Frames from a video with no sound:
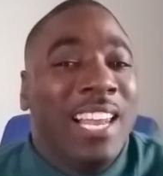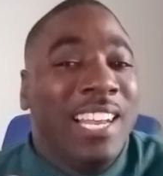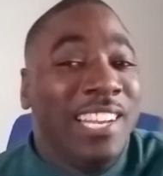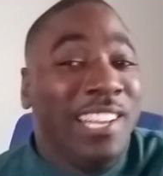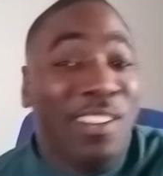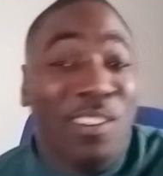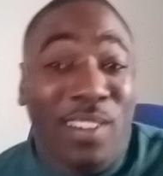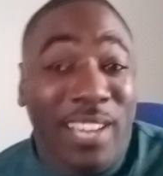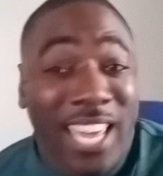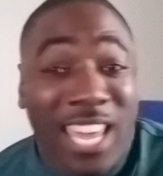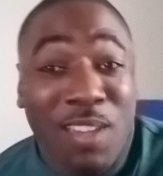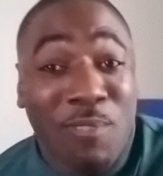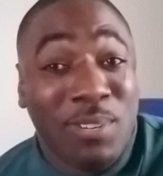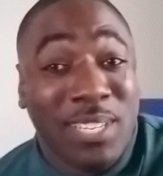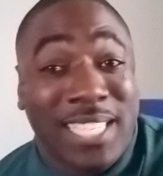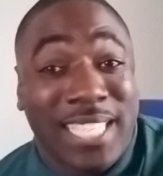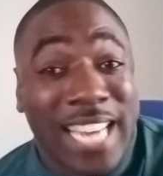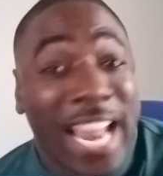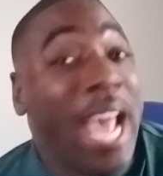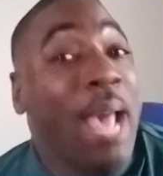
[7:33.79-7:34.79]
Lil E
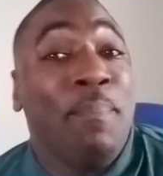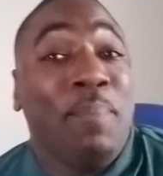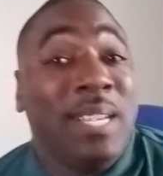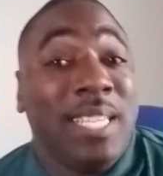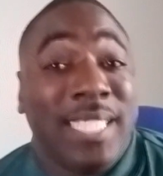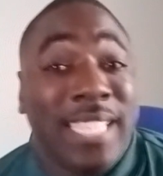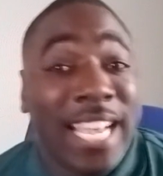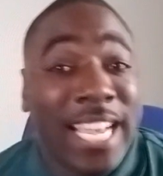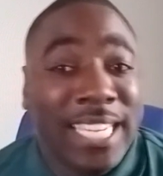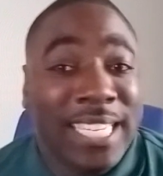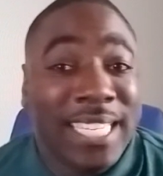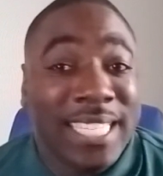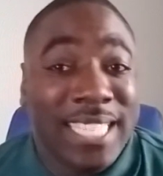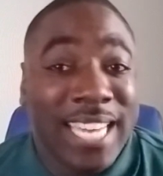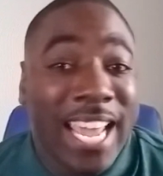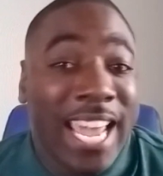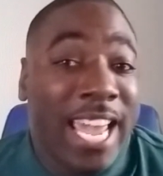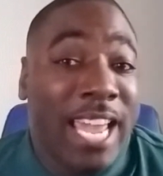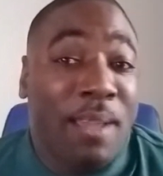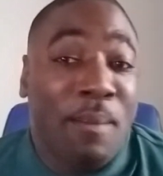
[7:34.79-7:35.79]
was snapping, saying his
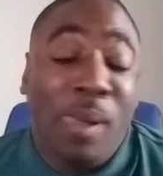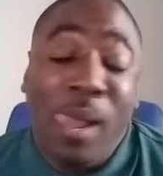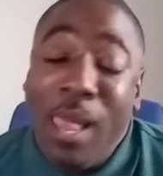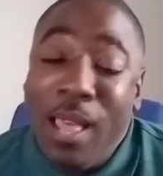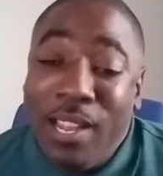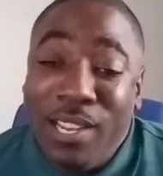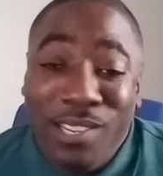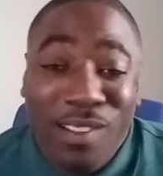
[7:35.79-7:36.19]
name.